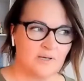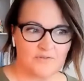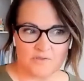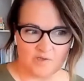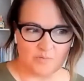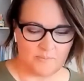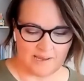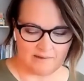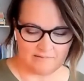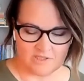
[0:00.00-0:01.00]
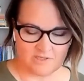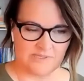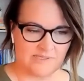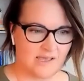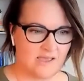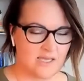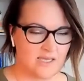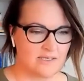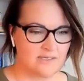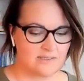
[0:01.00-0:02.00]
one of your superpowers, shall we
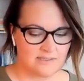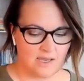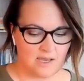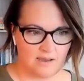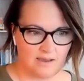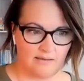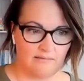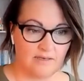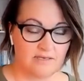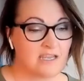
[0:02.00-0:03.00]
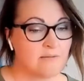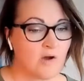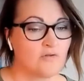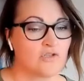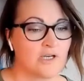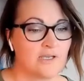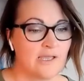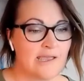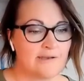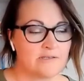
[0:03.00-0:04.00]
say, is team
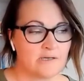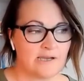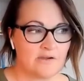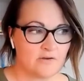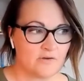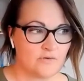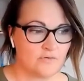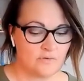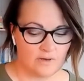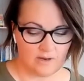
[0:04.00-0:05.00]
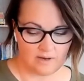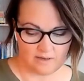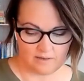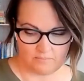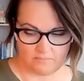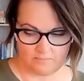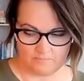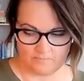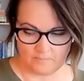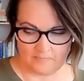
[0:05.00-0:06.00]
culture. And I know
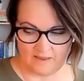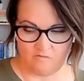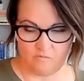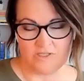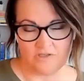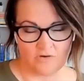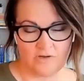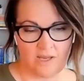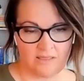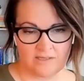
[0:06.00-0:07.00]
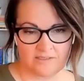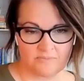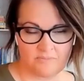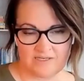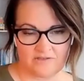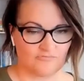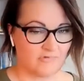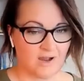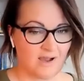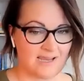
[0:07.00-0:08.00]
if we don't get this piece
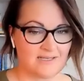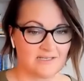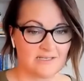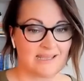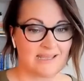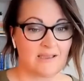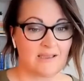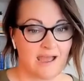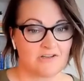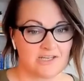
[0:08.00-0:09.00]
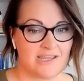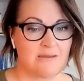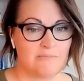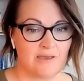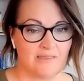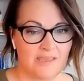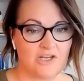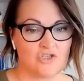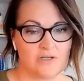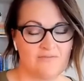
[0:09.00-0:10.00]
right, like our team are the
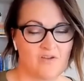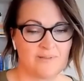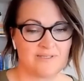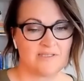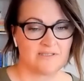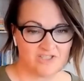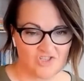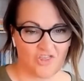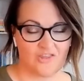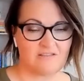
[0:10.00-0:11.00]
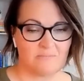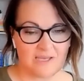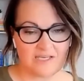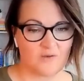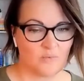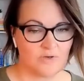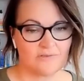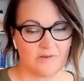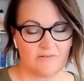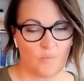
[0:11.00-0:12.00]
engine of our business. It's the thing that makes
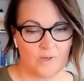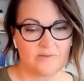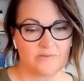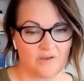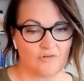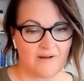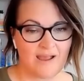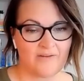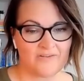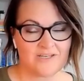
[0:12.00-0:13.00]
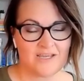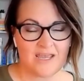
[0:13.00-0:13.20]
the wheels go round.